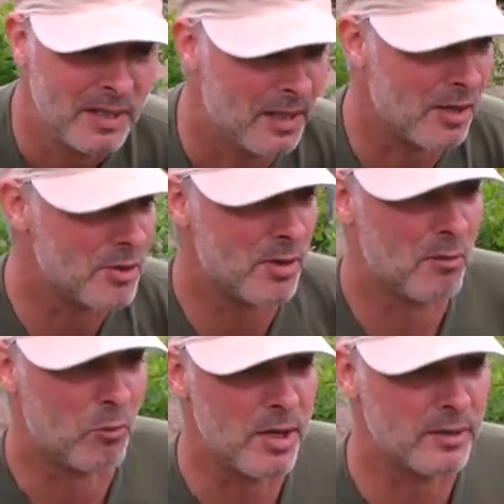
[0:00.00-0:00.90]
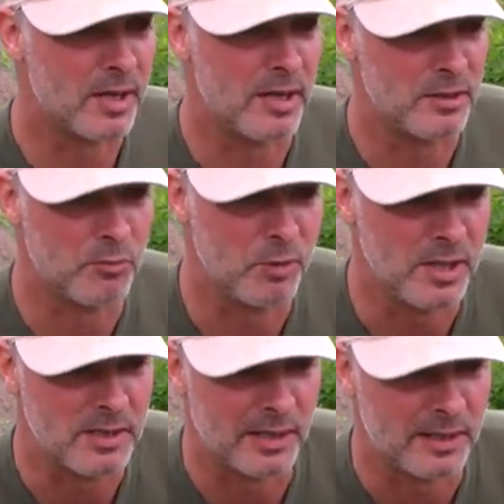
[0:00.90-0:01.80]
I also have weird kinds of
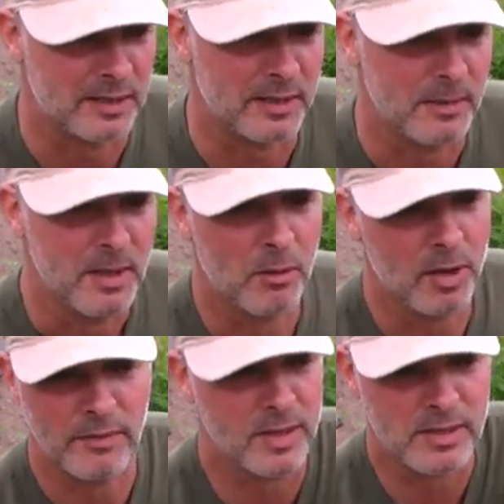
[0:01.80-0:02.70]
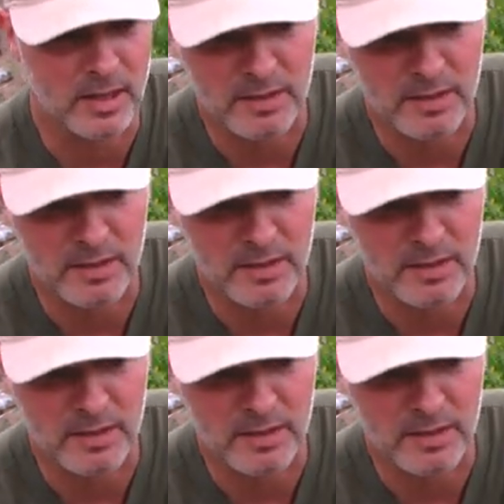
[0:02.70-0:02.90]
weeds, like uh, well, things I don't